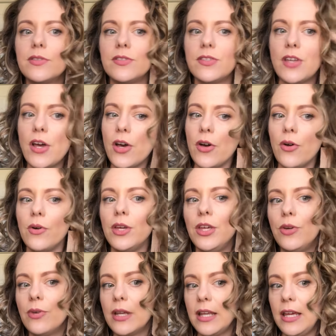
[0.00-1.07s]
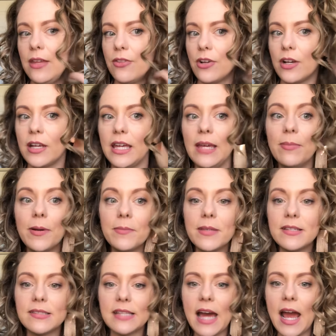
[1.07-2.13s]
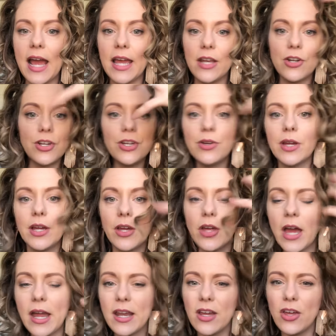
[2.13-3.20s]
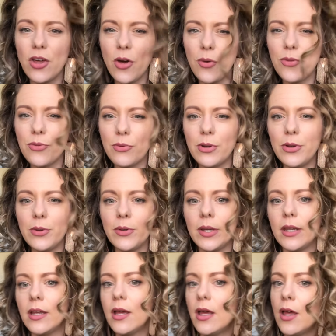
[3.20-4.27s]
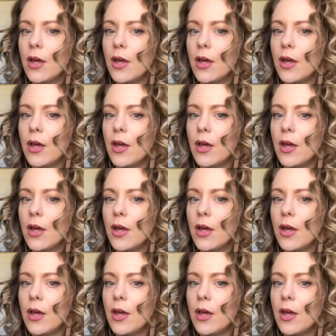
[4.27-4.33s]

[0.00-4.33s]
So you can either keep them this tight, or you can kind of go through and